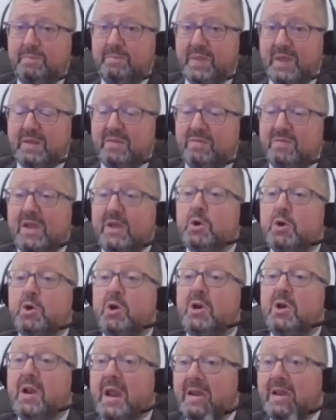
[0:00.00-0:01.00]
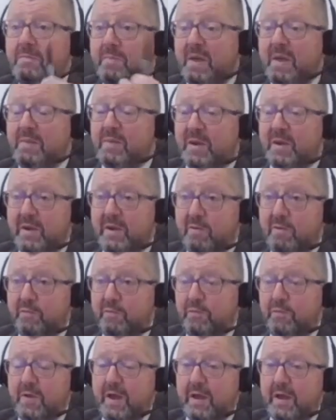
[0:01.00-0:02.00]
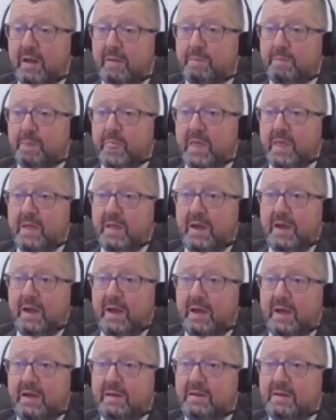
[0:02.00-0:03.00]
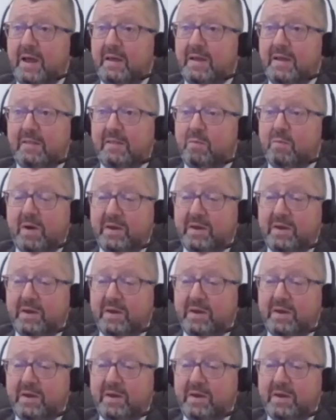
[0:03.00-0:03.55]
they couldn't lend people enough, and that's why